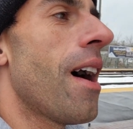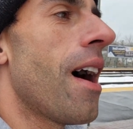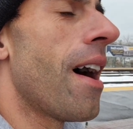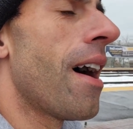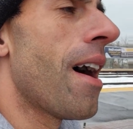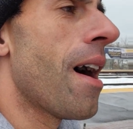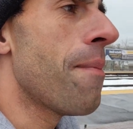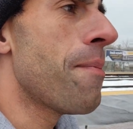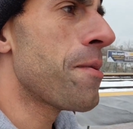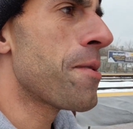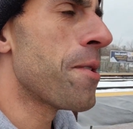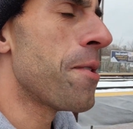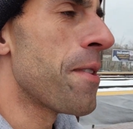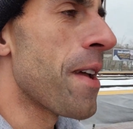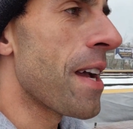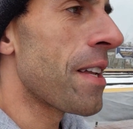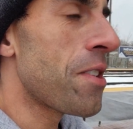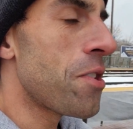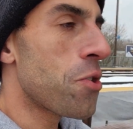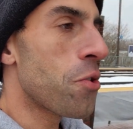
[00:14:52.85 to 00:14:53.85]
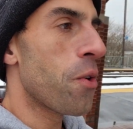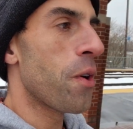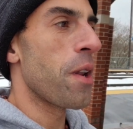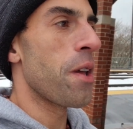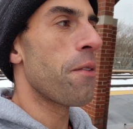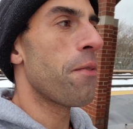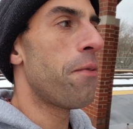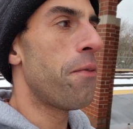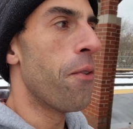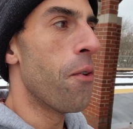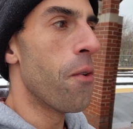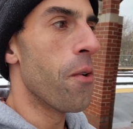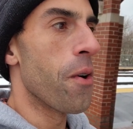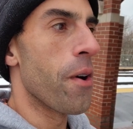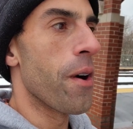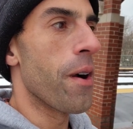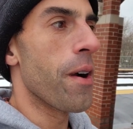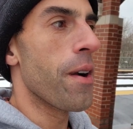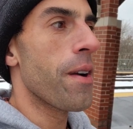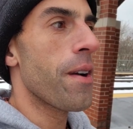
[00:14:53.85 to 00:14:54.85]
uh, up until
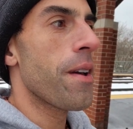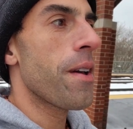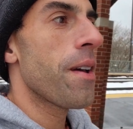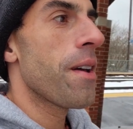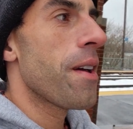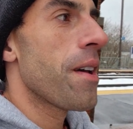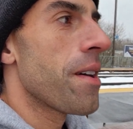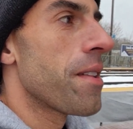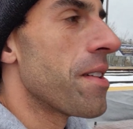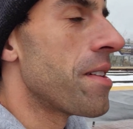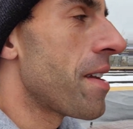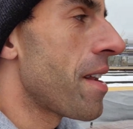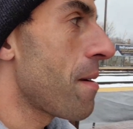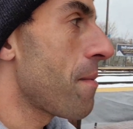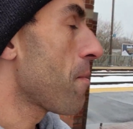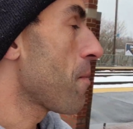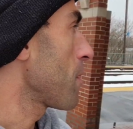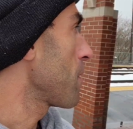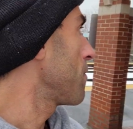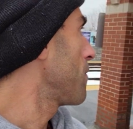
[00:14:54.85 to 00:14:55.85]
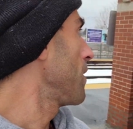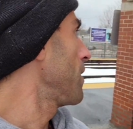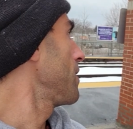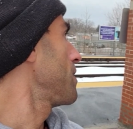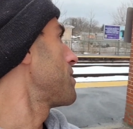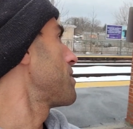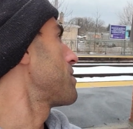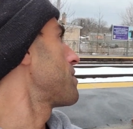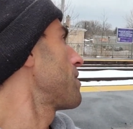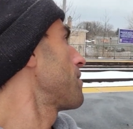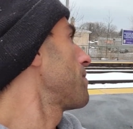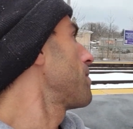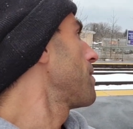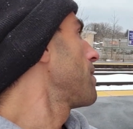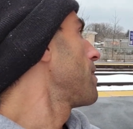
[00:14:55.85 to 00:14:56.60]
1924, the neighboring villages of